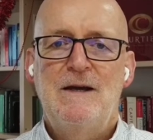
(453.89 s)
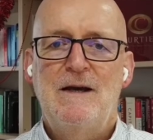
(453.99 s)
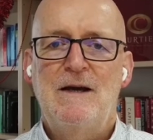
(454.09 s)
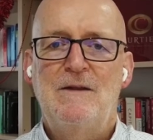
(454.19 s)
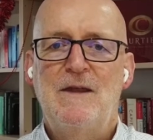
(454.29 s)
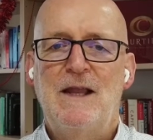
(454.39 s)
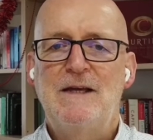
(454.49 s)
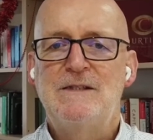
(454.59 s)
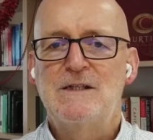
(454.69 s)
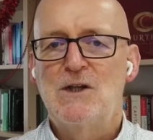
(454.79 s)

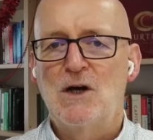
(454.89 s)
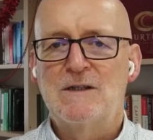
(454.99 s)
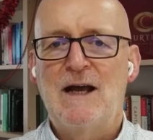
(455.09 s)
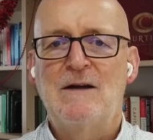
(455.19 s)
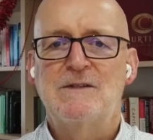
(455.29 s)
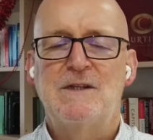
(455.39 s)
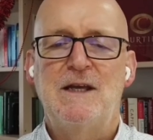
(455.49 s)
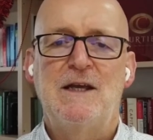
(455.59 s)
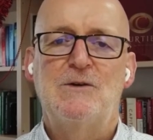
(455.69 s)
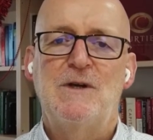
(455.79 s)
latest lockdowns and
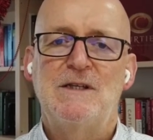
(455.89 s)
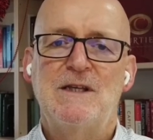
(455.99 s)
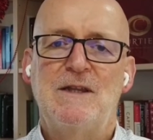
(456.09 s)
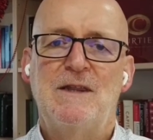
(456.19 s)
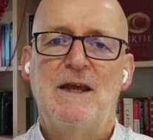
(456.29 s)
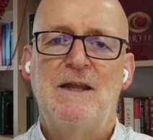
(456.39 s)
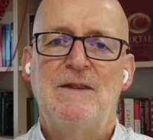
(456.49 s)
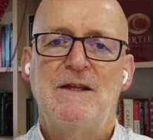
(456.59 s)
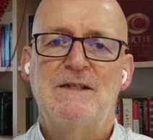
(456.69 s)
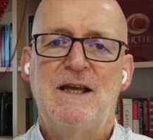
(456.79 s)
the increase
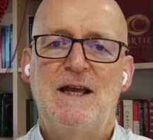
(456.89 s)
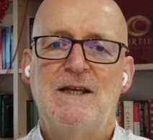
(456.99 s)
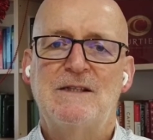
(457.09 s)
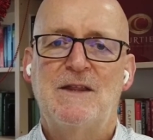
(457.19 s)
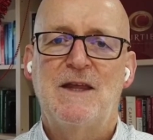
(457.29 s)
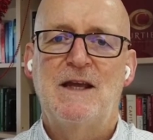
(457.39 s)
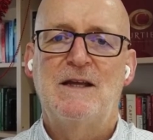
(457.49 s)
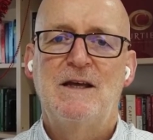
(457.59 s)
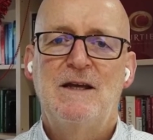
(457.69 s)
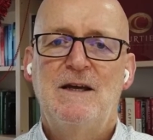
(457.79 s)
in the tiers, I think